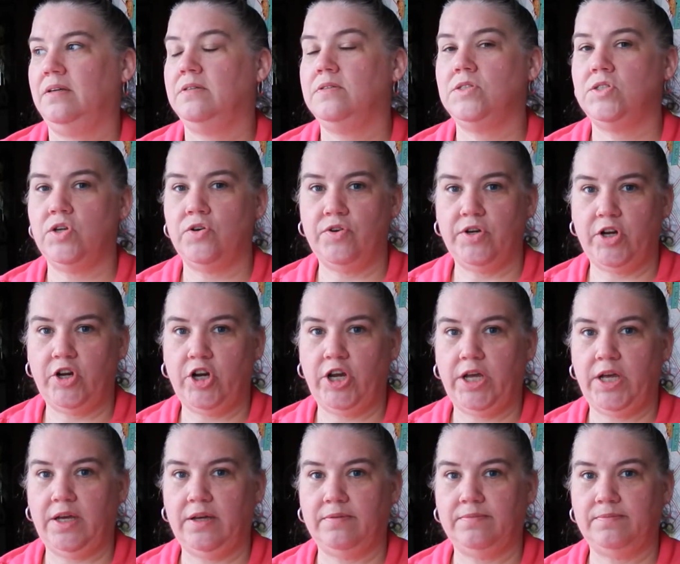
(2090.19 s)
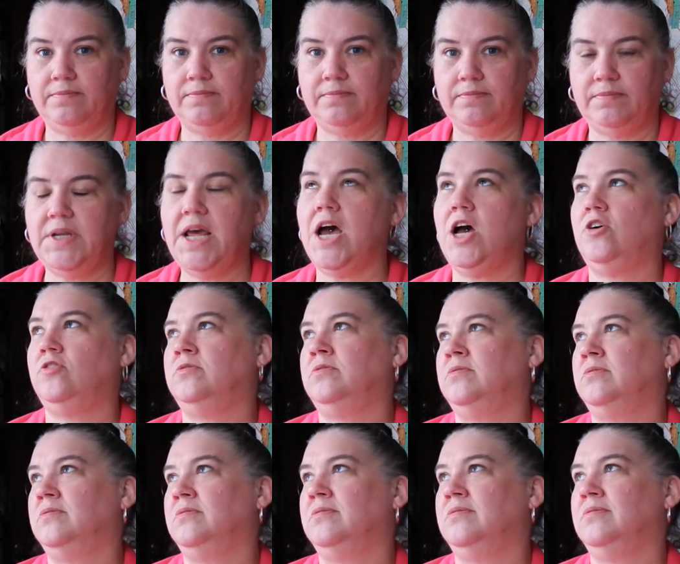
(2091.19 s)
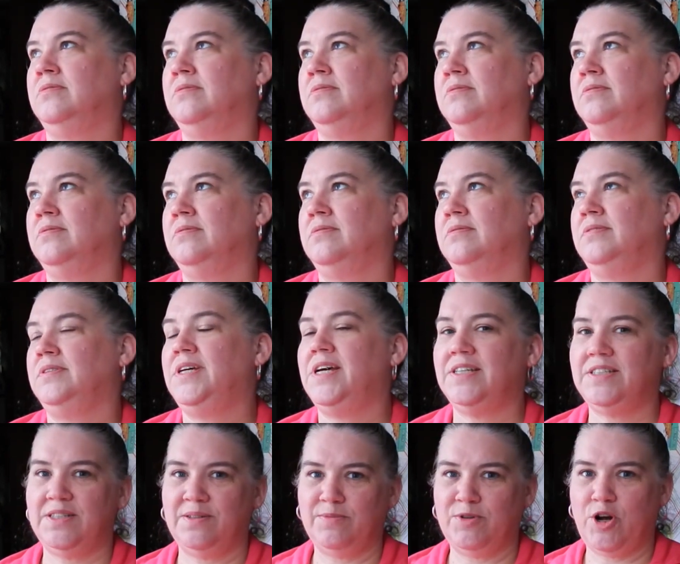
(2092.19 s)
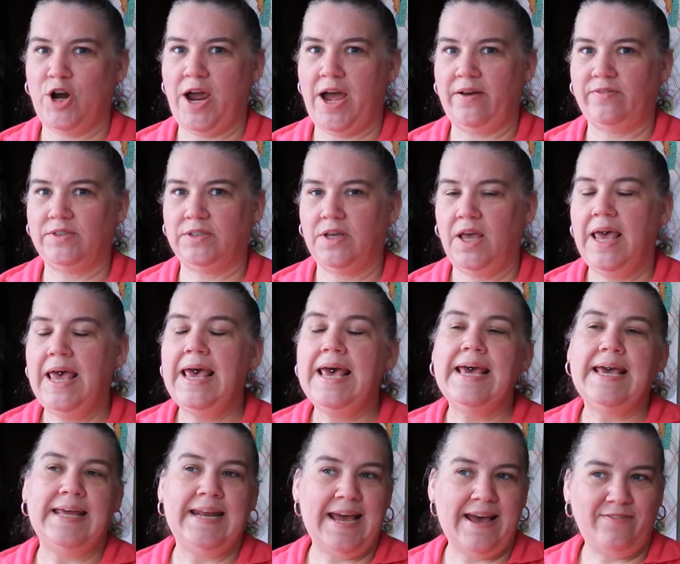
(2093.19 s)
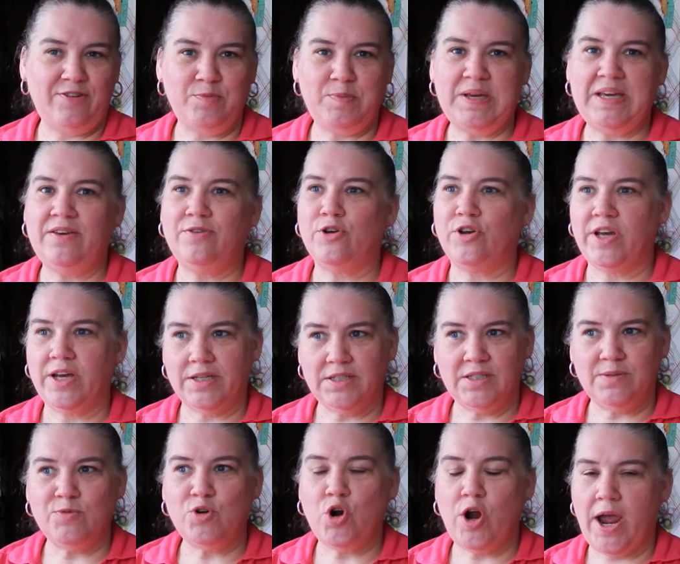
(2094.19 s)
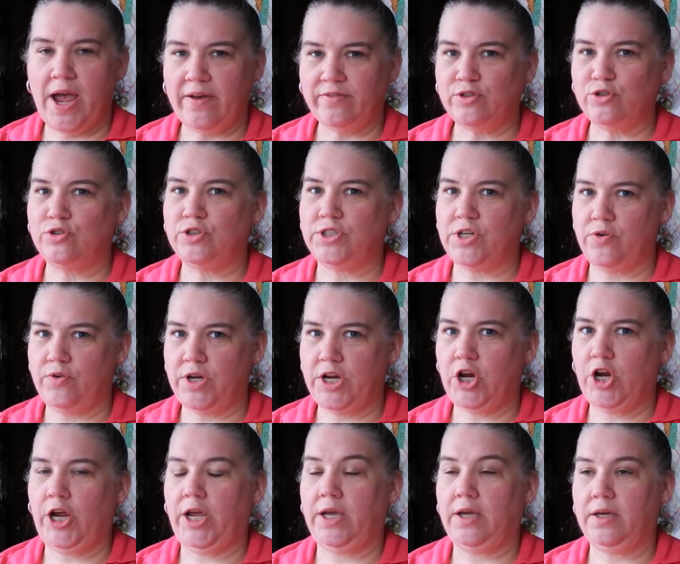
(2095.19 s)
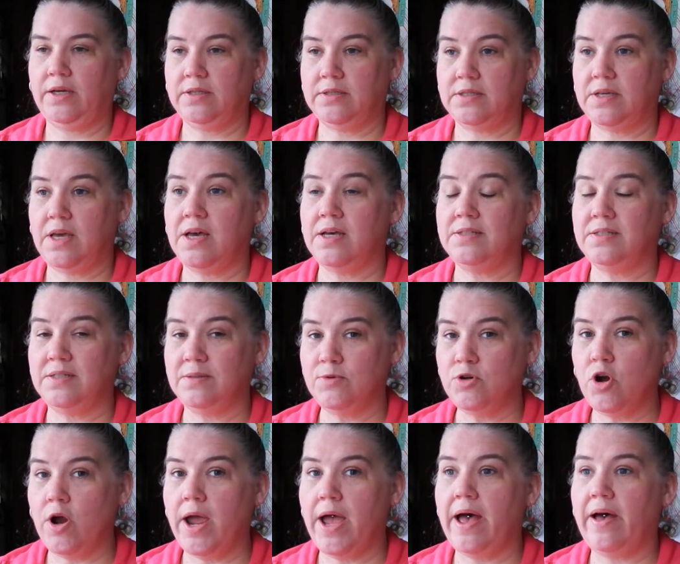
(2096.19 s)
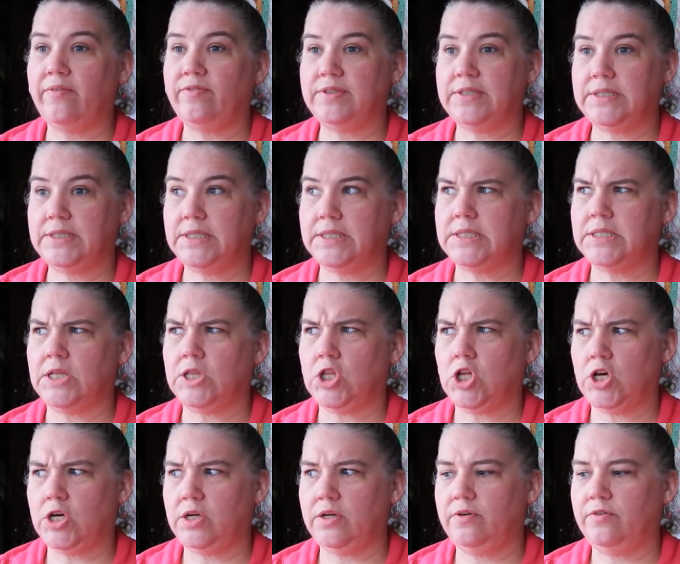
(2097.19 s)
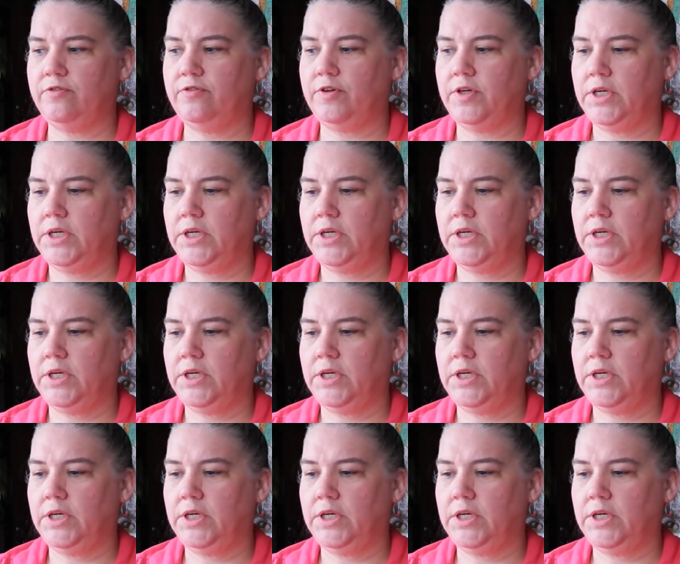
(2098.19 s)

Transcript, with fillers: Stoney Creek. No. Kustom Krafts. It'd have to be either Kustom Krafts or Stoney Creek. Because Kustom Krafts does a lot of...